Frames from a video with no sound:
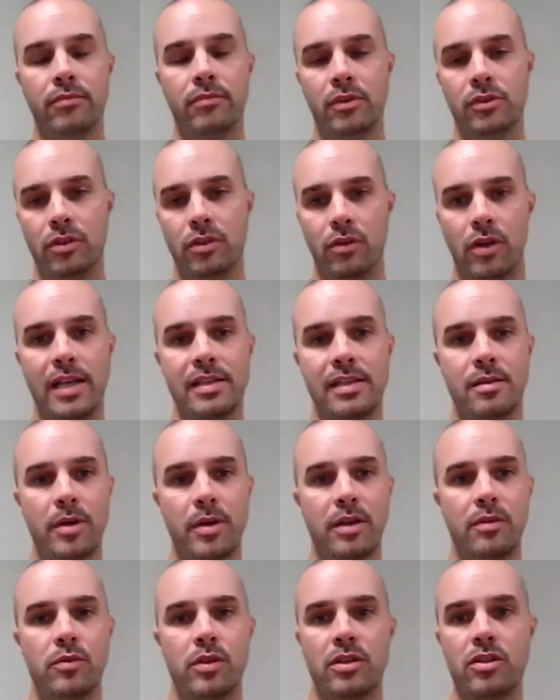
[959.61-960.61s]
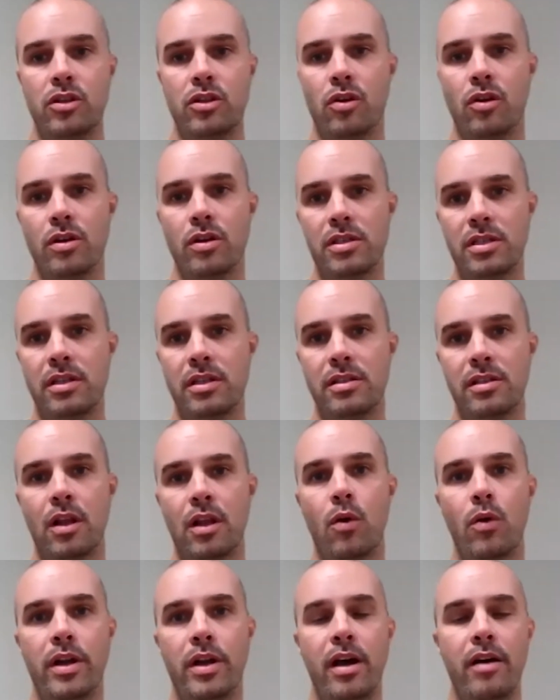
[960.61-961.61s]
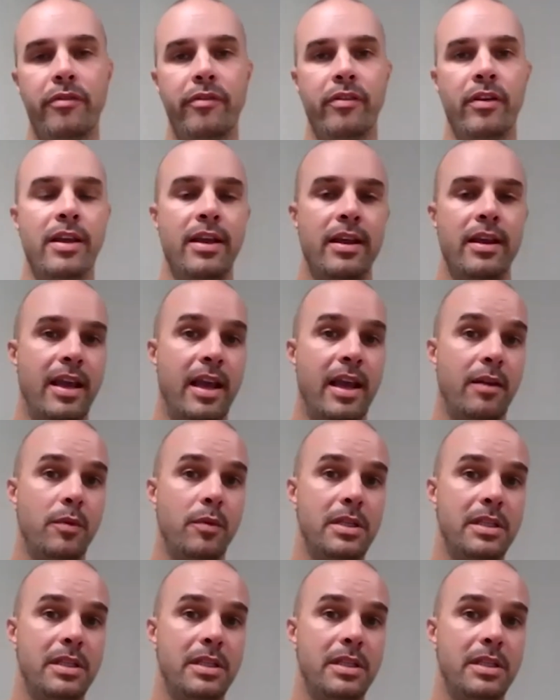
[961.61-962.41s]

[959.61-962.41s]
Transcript: so customer acquisition cost, is low enough, and we